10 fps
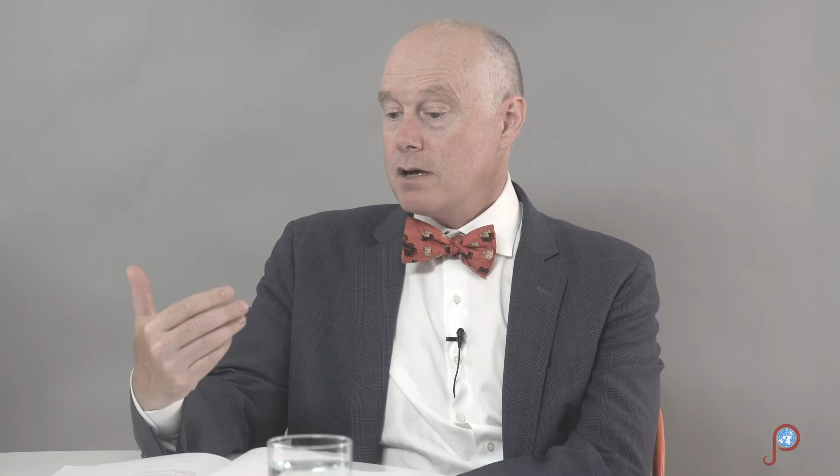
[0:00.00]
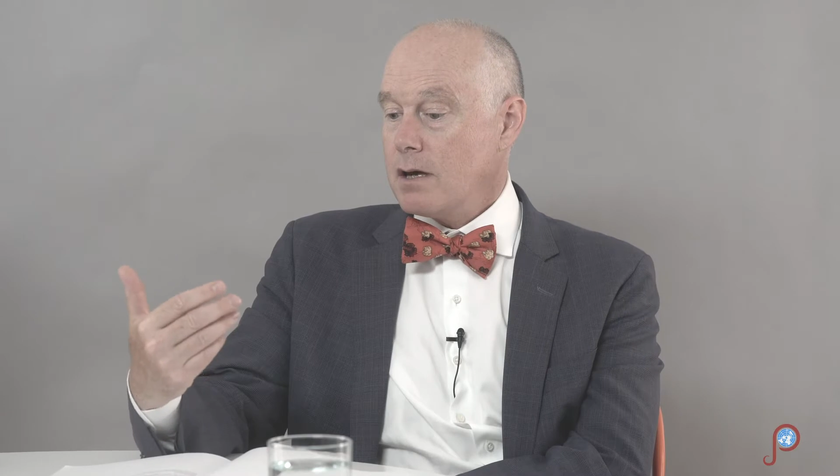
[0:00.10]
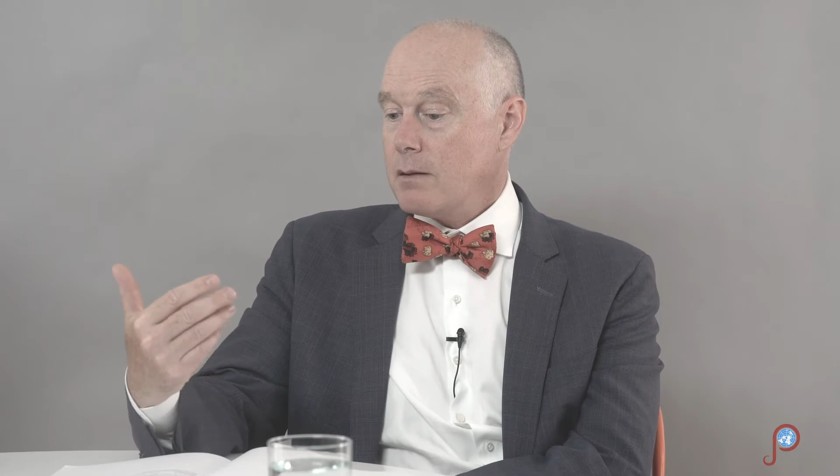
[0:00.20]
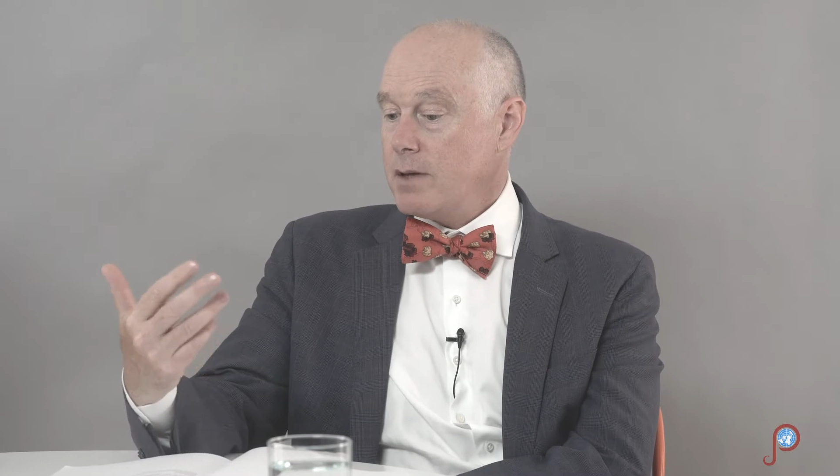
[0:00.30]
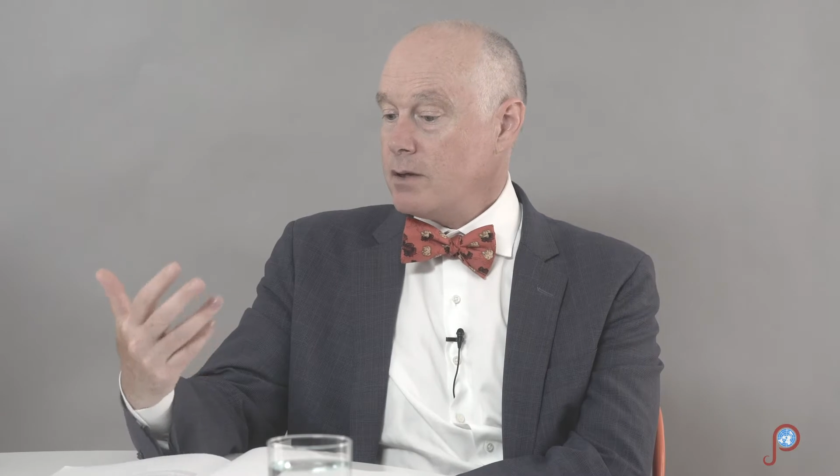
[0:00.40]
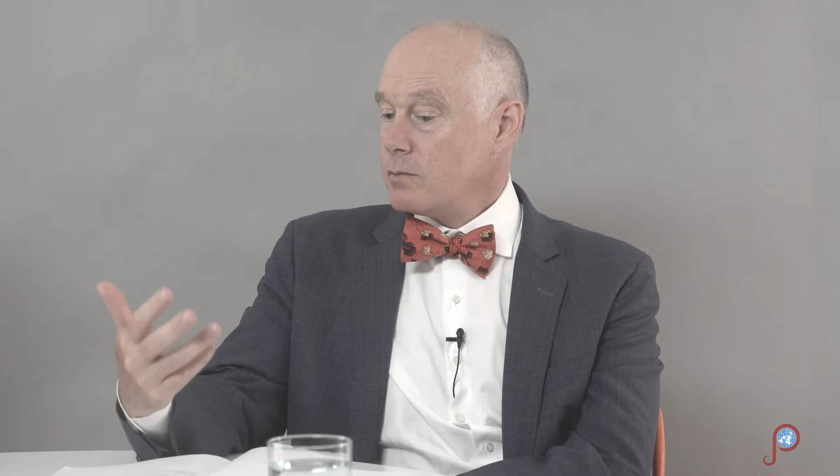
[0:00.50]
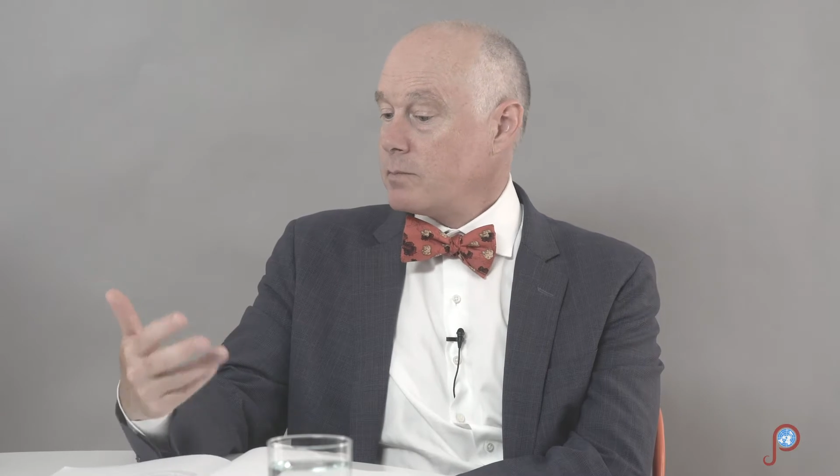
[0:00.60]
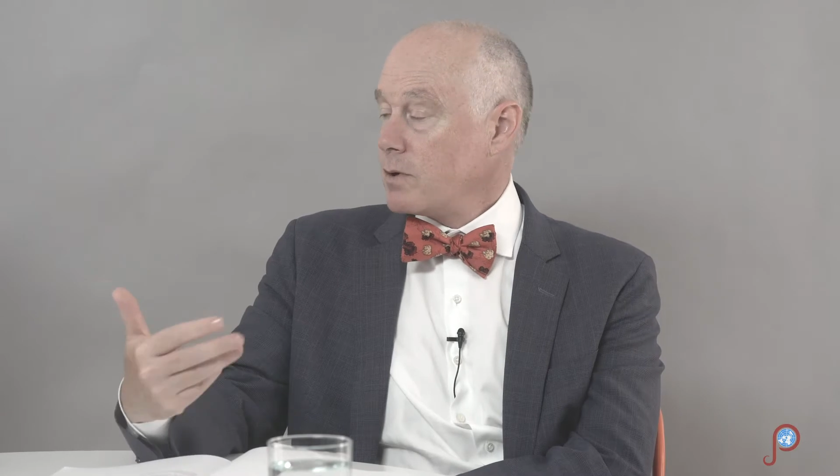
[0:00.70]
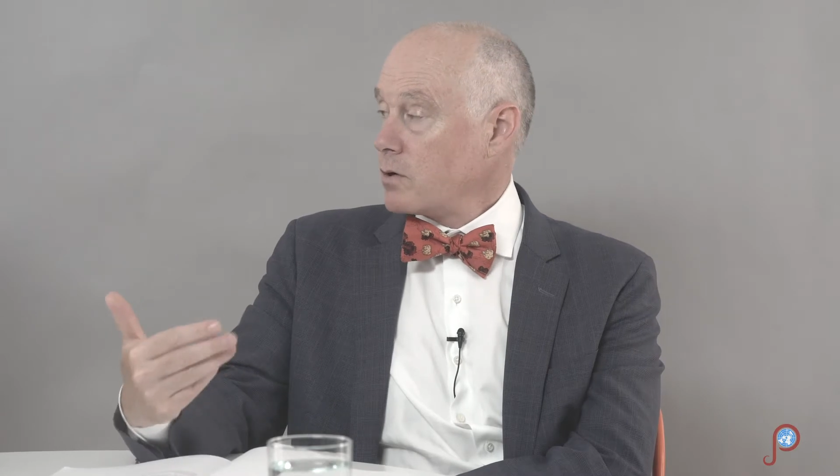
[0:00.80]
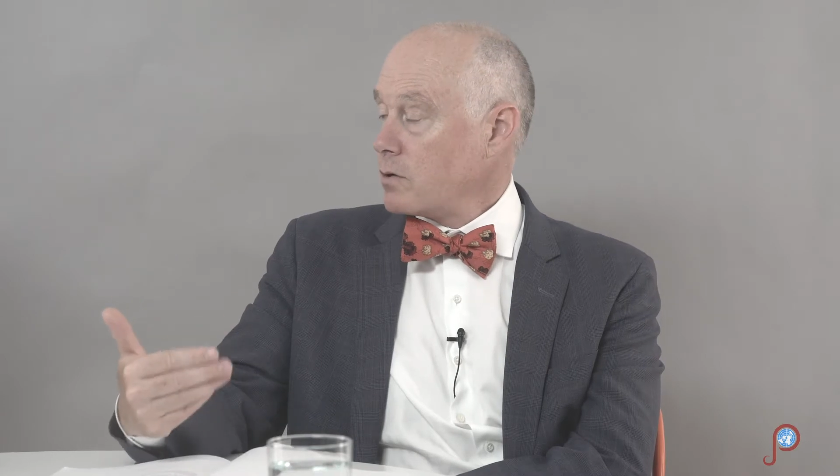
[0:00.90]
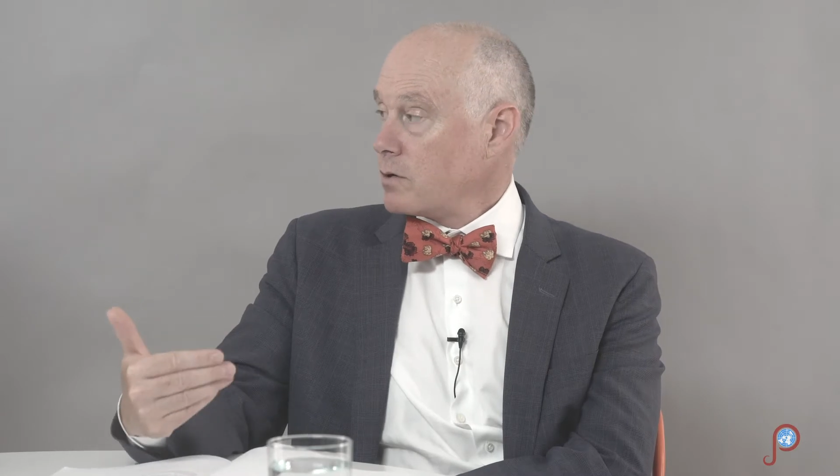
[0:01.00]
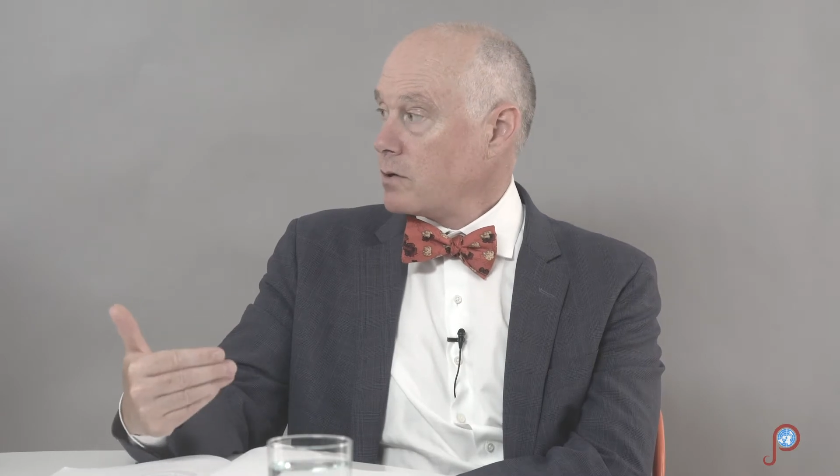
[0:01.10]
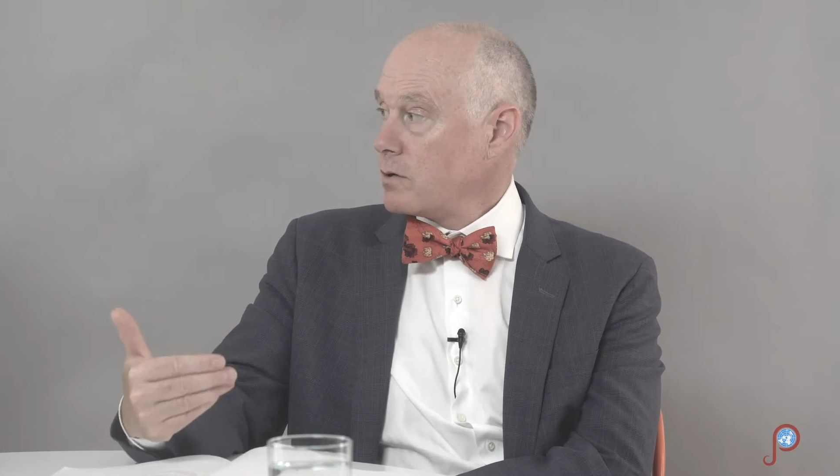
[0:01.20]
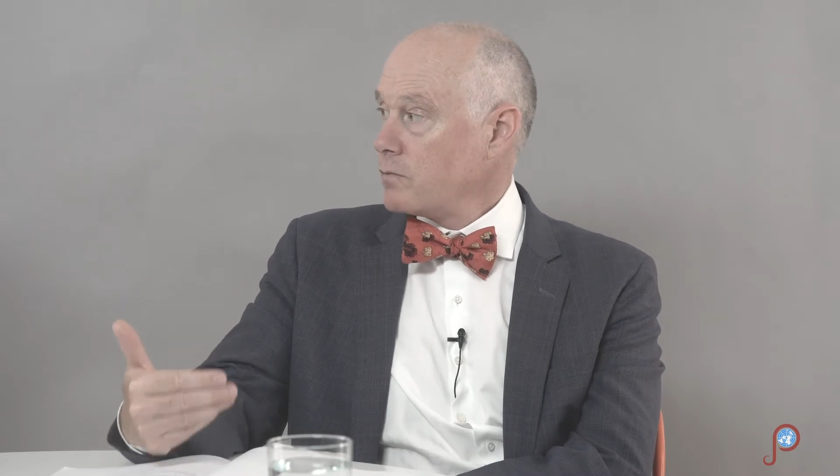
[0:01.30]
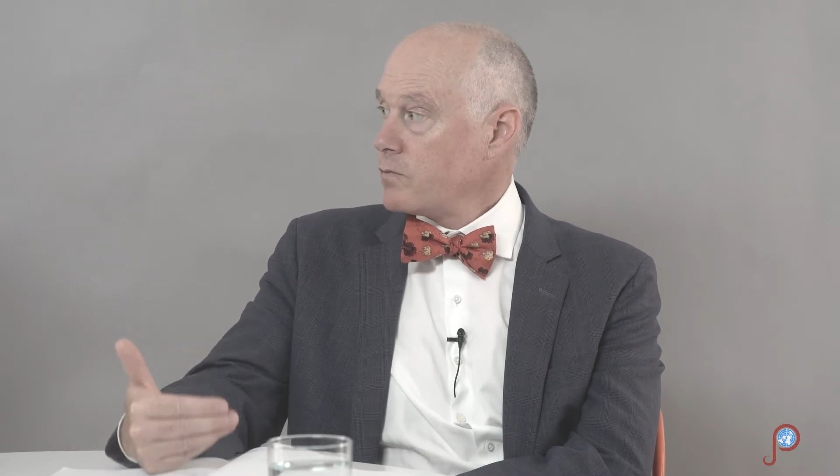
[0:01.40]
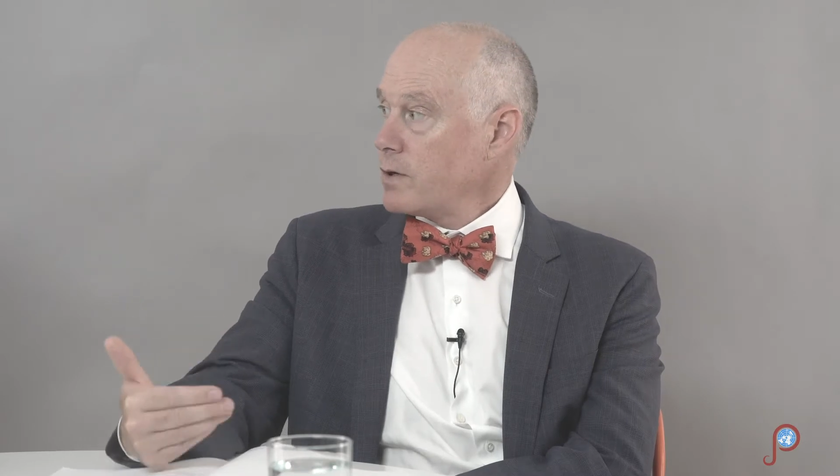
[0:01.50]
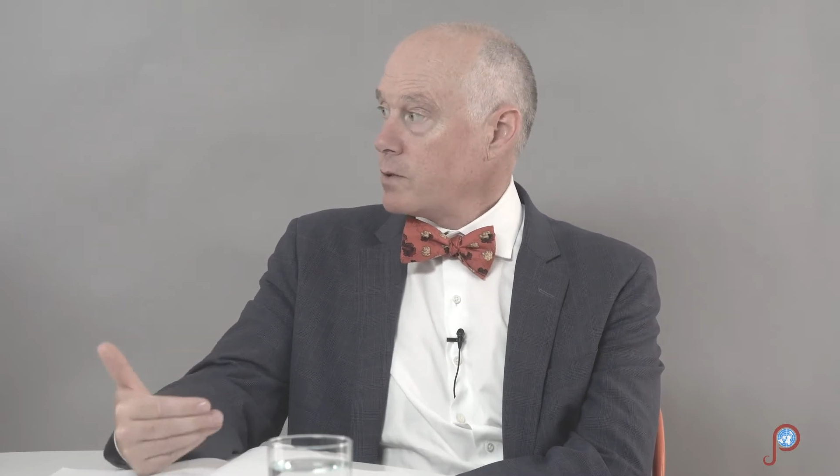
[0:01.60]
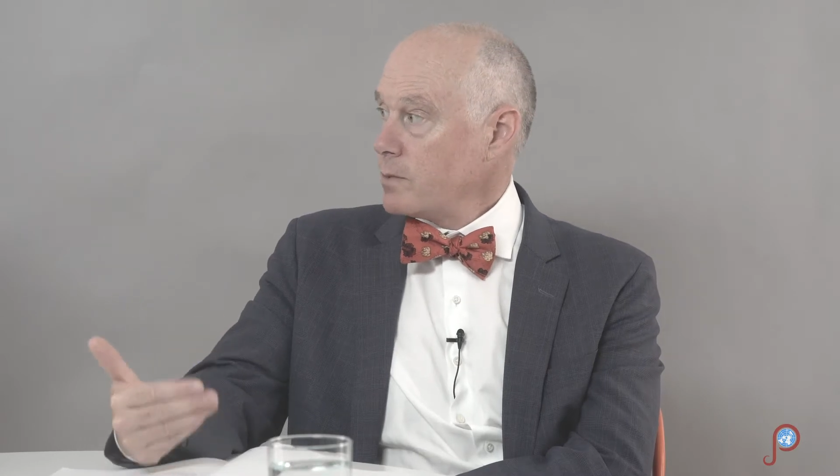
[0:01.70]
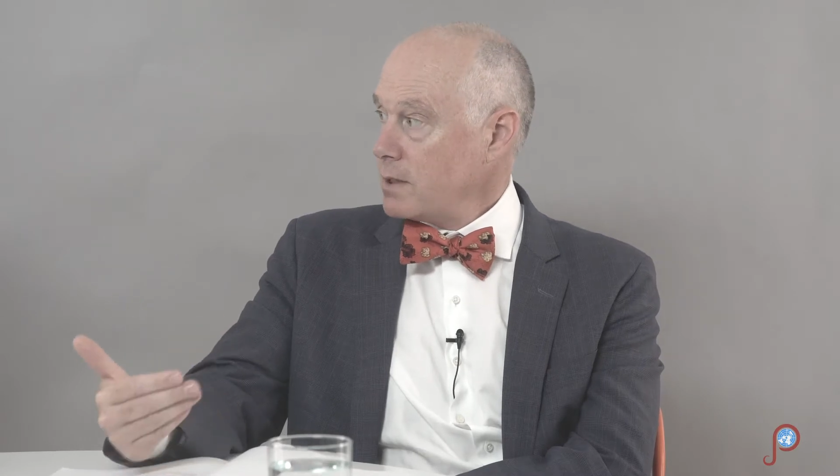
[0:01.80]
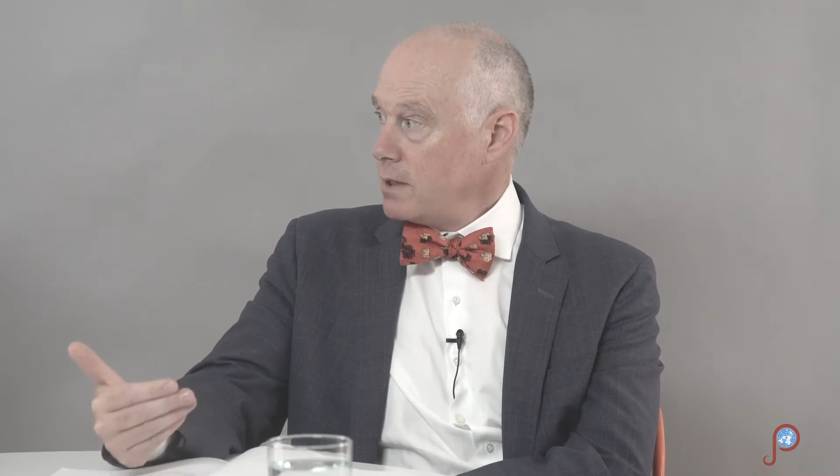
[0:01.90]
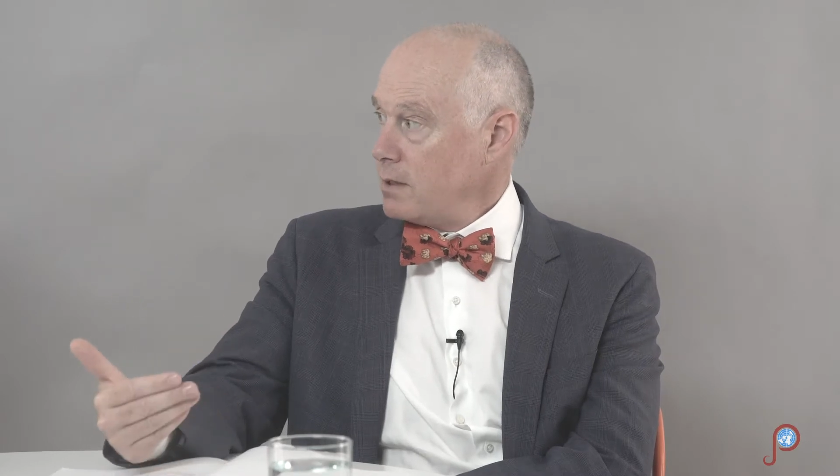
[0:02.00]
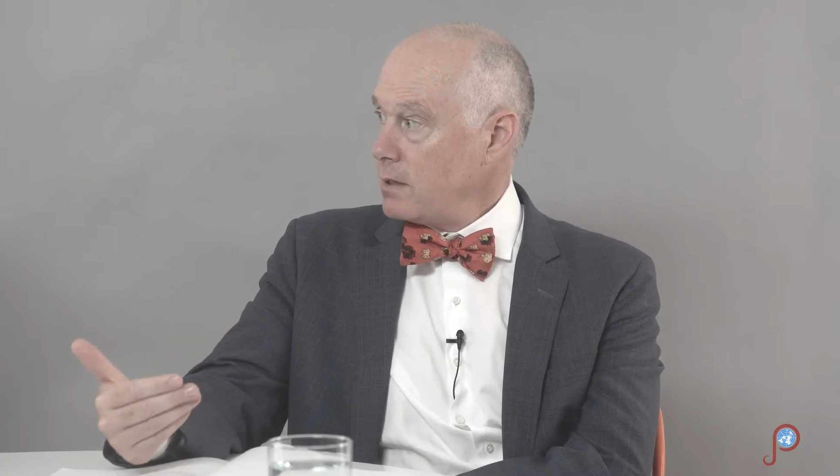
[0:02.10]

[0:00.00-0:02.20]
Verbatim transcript: um, it'll occur frequently